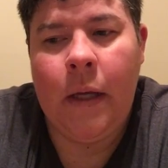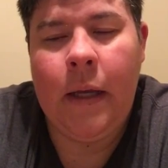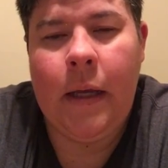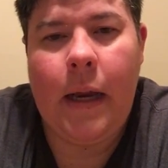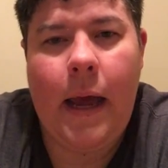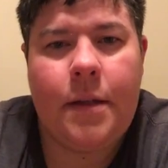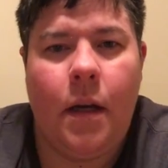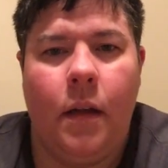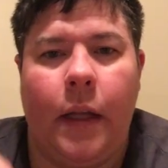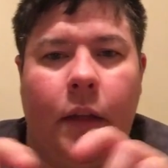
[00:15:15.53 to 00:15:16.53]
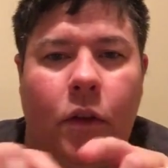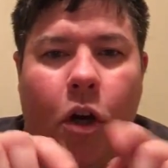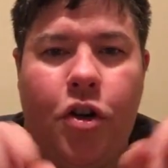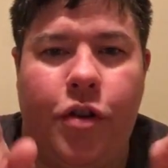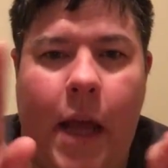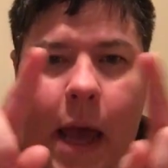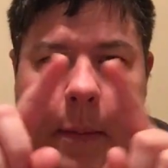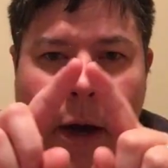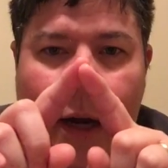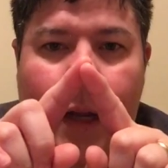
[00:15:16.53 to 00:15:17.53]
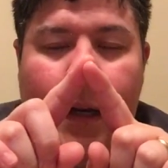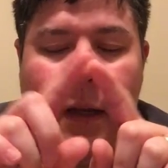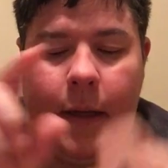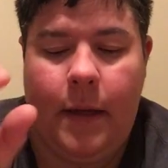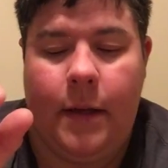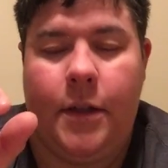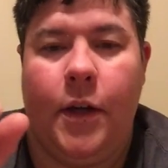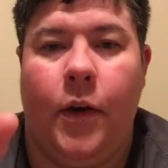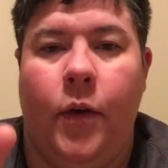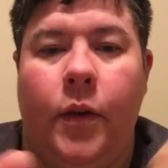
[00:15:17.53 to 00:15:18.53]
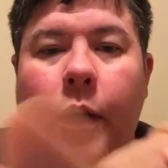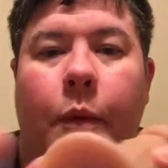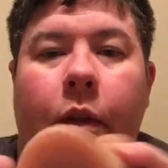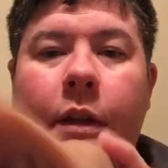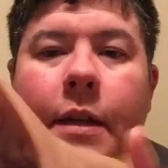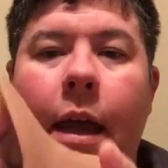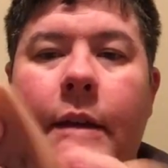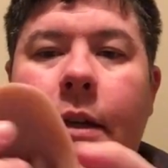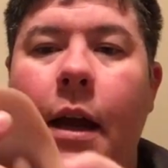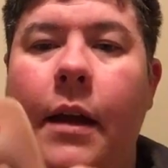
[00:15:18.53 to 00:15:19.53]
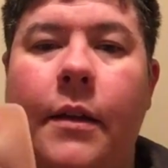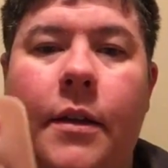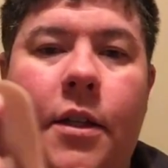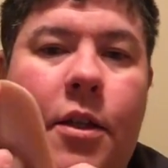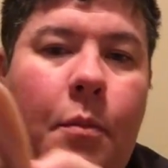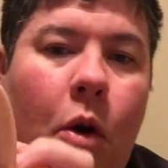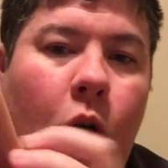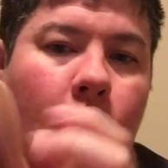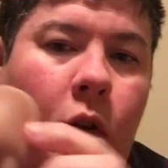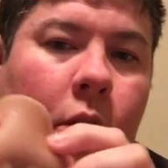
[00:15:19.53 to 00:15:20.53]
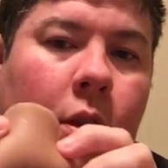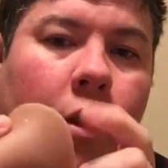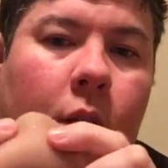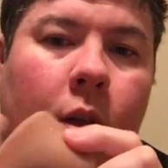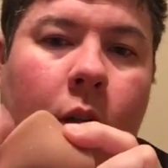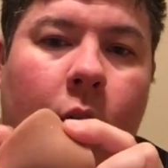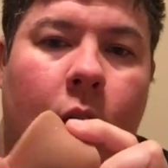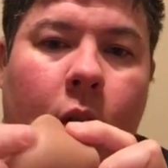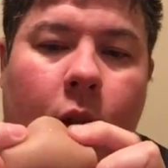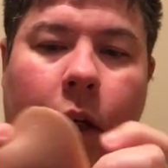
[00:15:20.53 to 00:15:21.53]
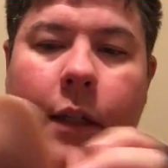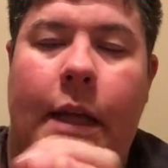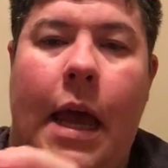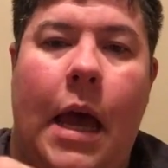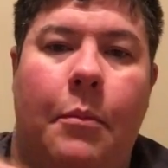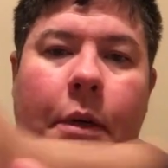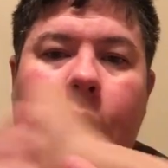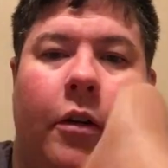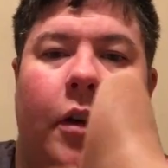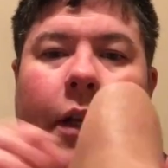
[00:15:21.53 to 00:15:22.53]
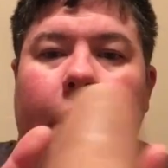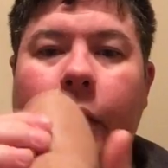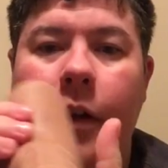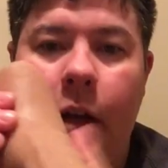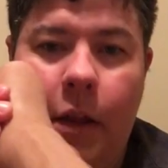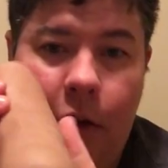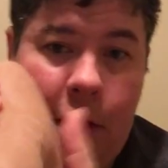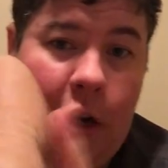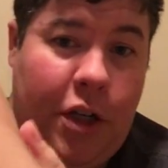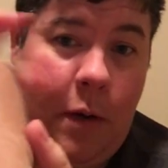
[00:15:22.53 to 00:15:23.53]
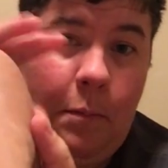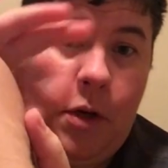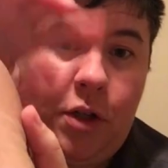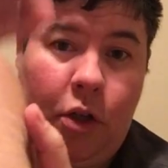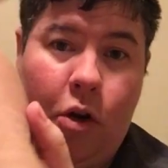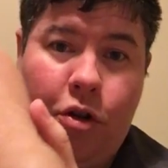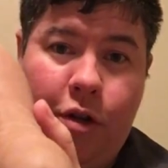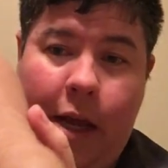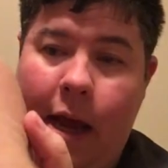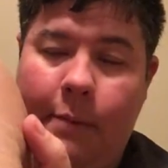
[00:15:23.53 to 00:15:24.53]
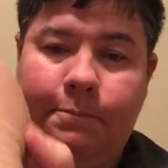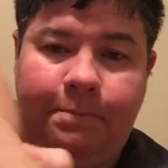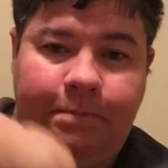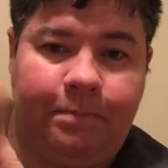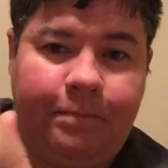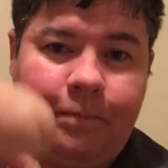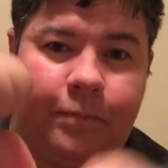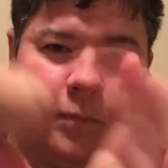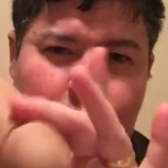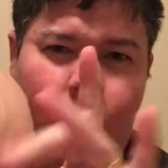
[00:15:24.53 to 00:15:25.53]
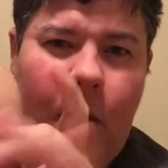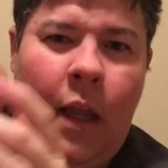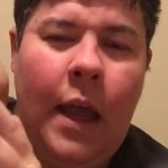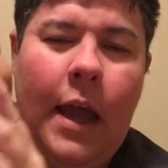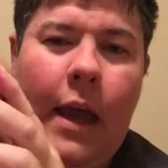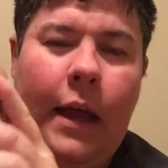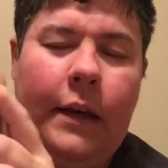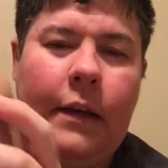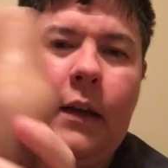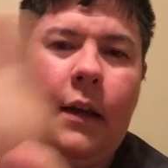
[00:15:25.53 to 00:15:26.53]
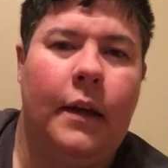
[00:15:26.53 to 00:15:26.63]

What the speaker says: it has a like larger tab on it. So like where this has kind of this small like tab material here, there's actually a much larger tab. And